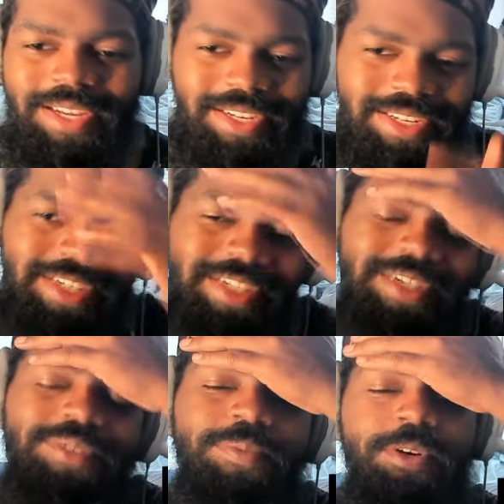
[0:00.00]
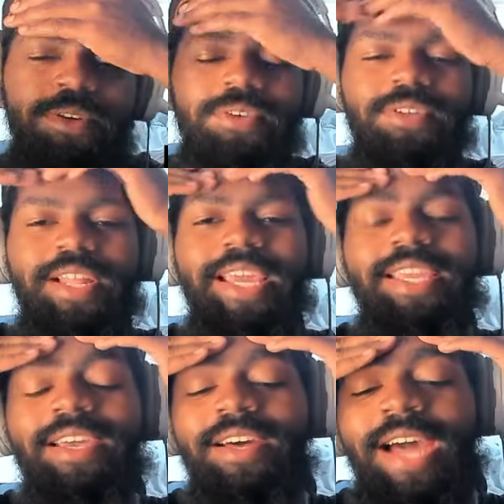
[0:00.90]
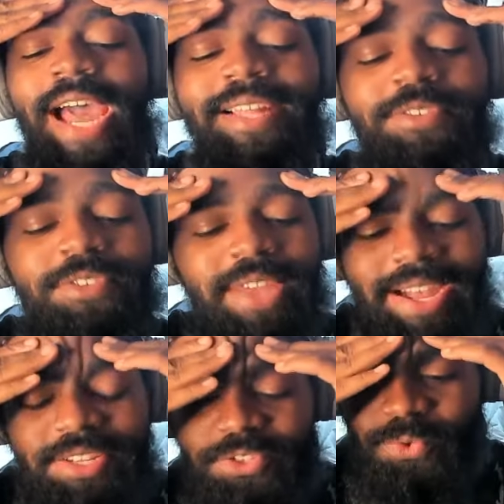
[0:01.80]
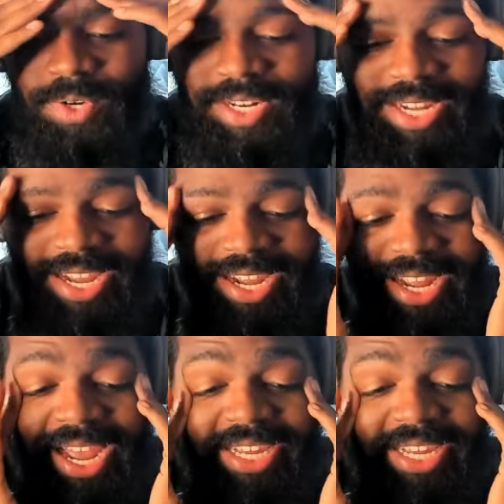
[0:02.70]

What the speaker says: Goodness, bro. Like, y'all, I swear to God,